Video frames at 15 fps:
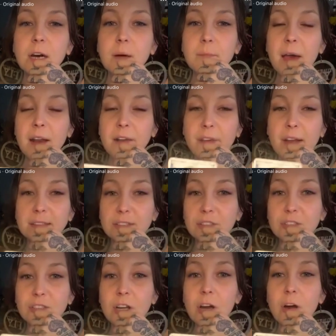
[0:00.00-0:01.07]
manifest
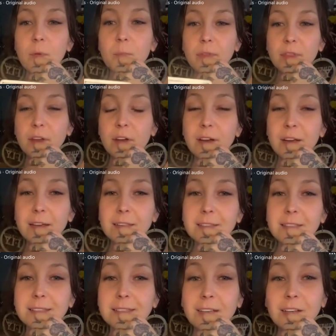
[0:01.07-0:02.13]
and show, but there is
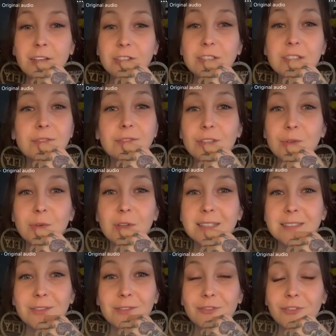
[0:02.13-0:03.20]
this energy of
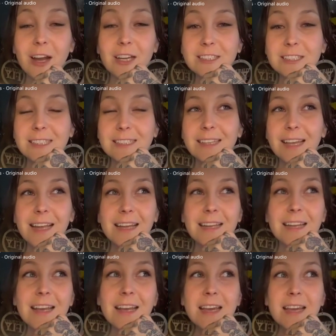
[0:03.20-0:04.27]
newness and freshness
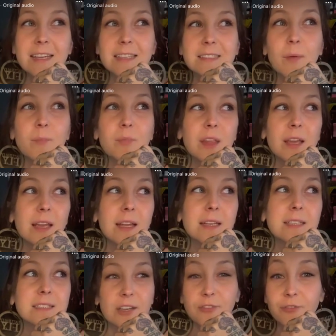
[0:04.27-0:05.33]
and
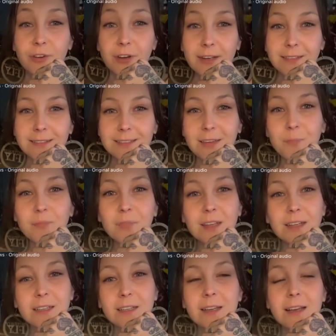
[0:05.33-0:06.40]
something different,
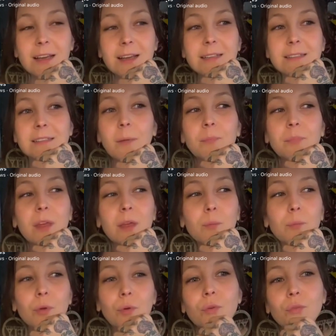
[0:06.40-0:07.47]
something
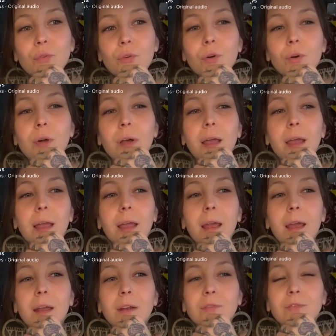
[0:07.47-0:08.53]
beautiful
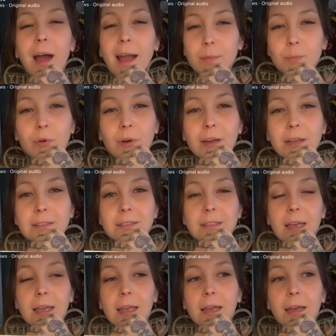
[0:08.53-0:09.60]
and vibrant
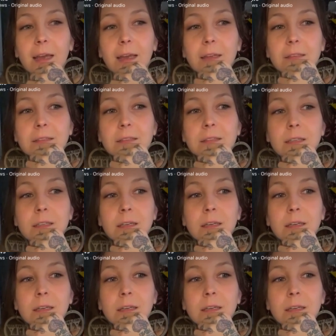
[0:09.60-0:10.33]
and